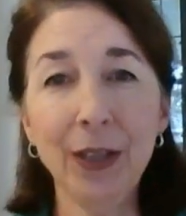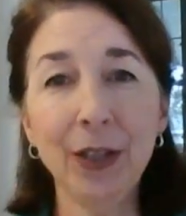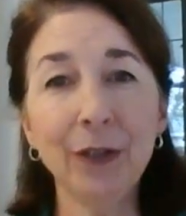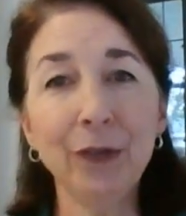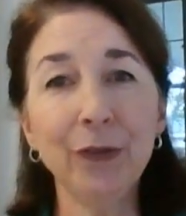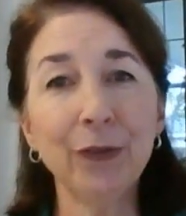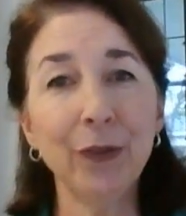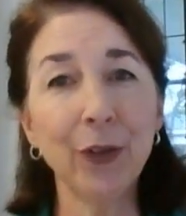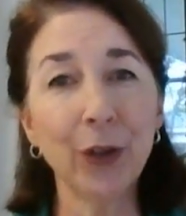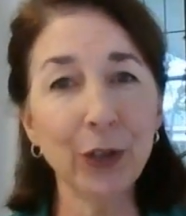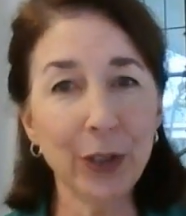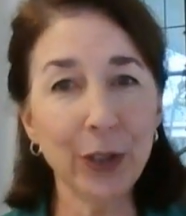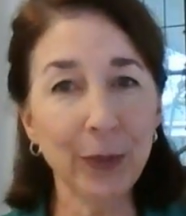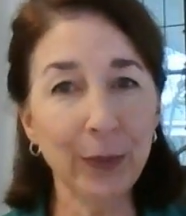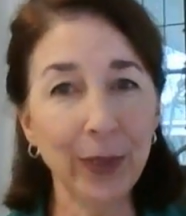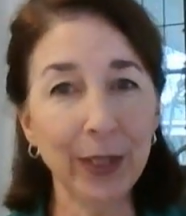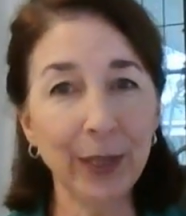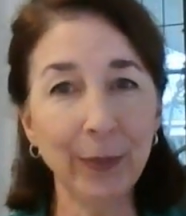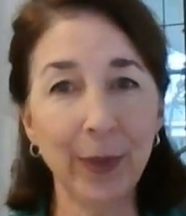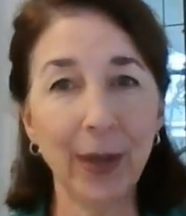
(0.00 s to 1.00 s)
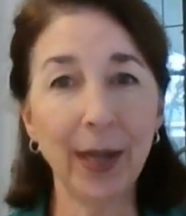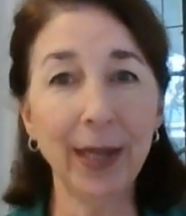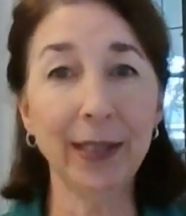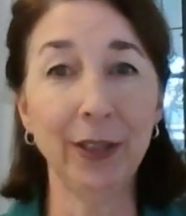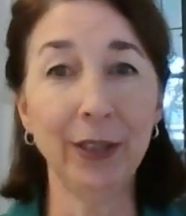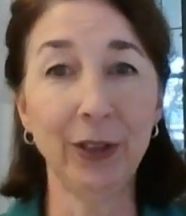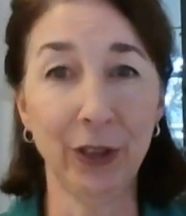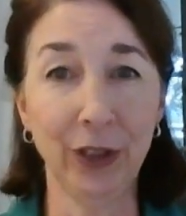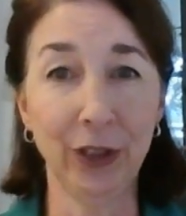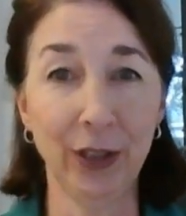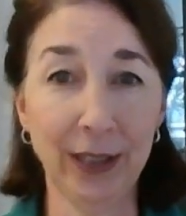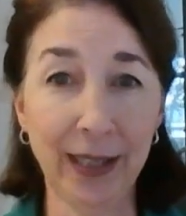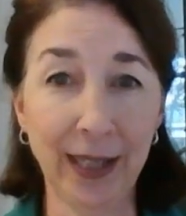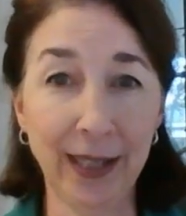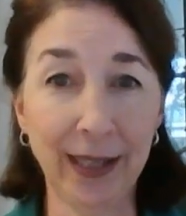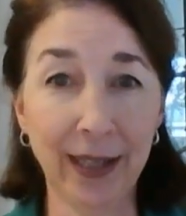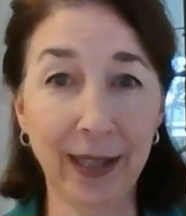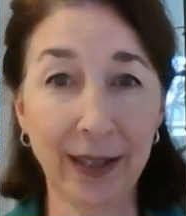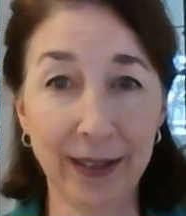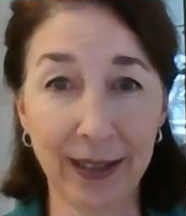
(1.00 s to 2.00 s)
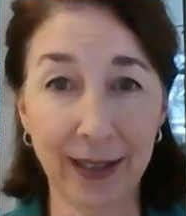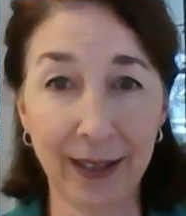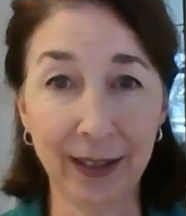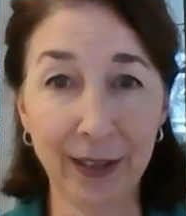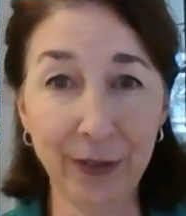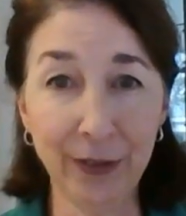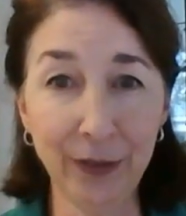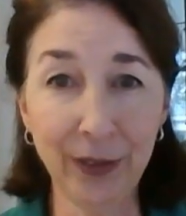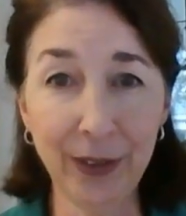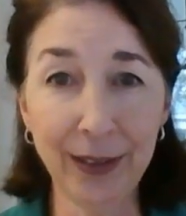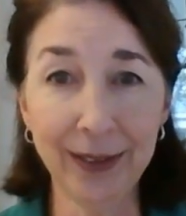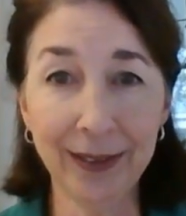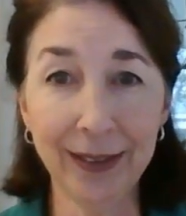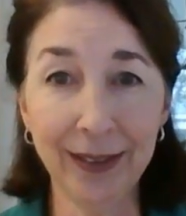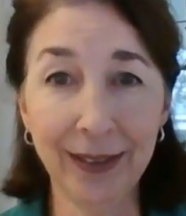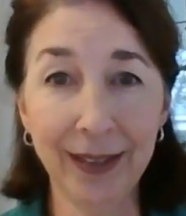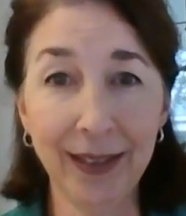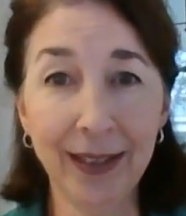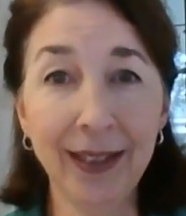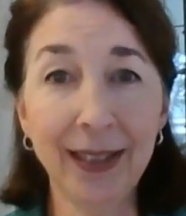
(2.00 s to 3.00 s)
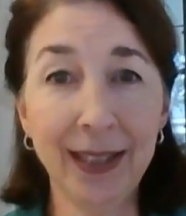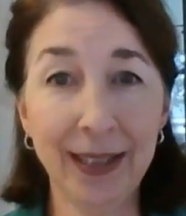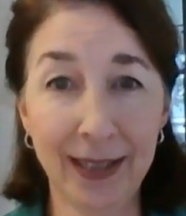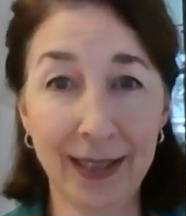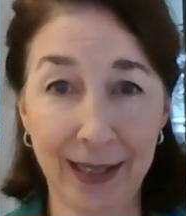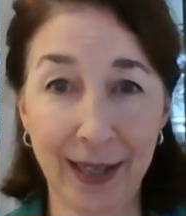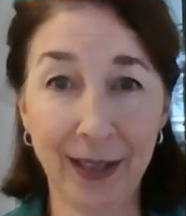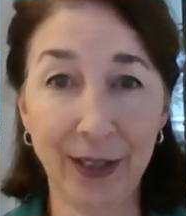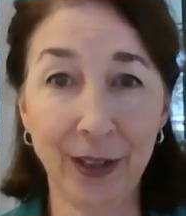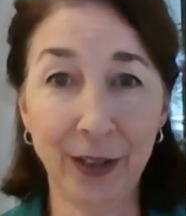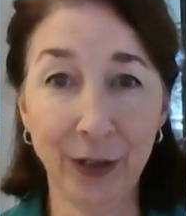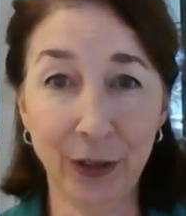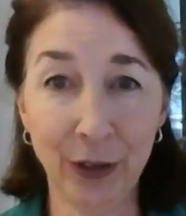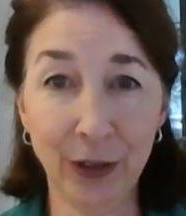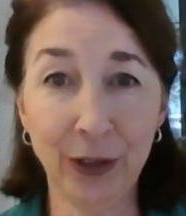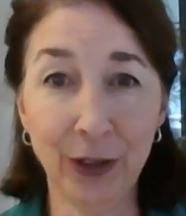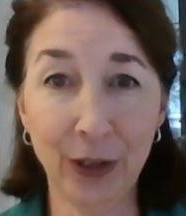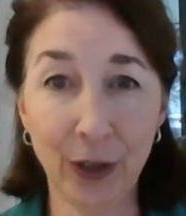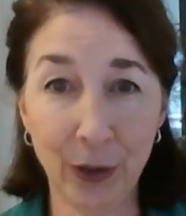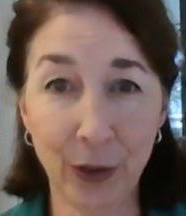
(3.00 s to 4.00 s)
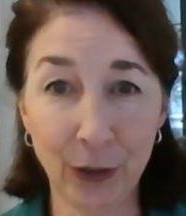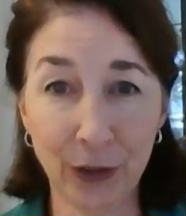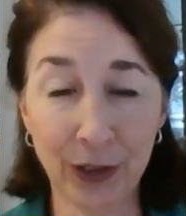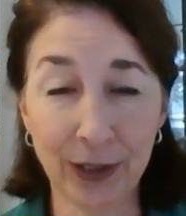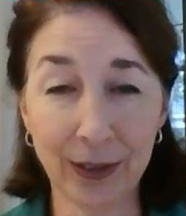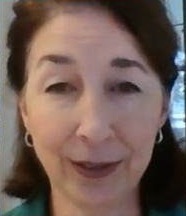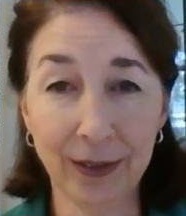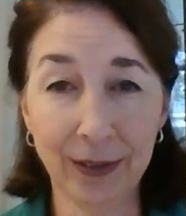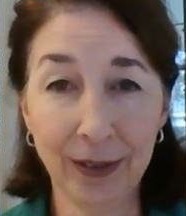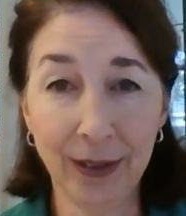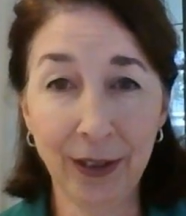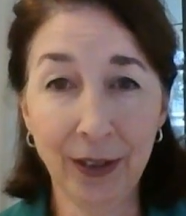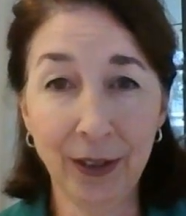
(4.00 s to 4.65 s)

The first big bite that you're going to take out of the elephant is taking good notes.